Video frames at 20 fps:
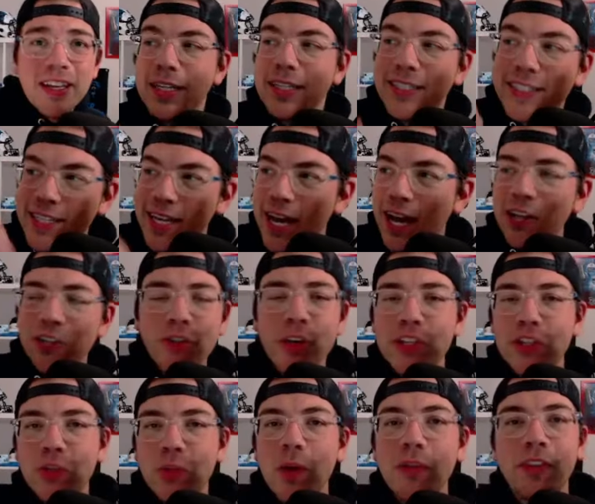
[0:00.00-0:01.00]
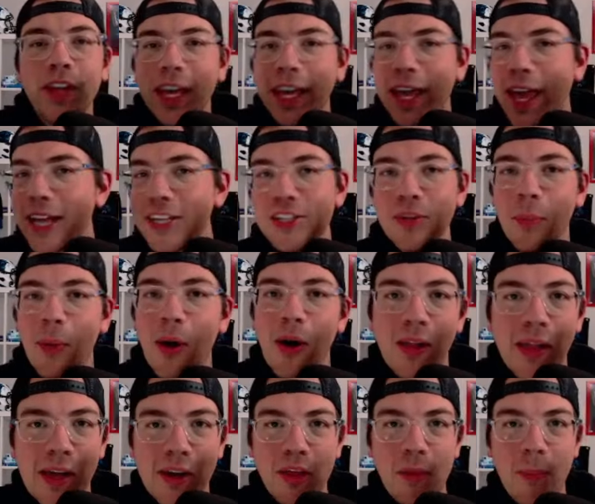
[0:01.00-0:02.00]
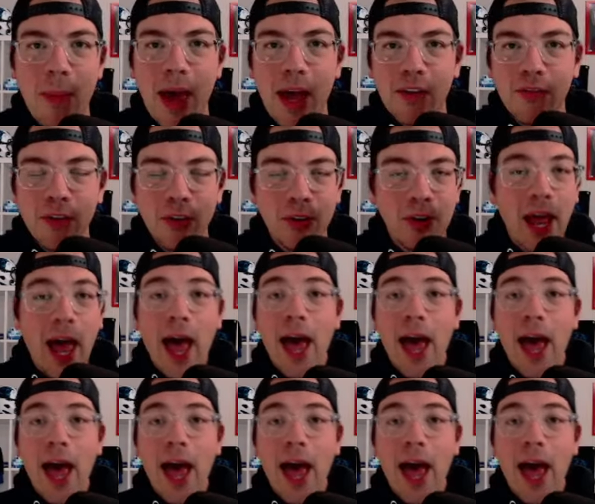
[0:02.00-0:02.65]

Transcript: DeAndre Swift can catch the ball out of the backfield.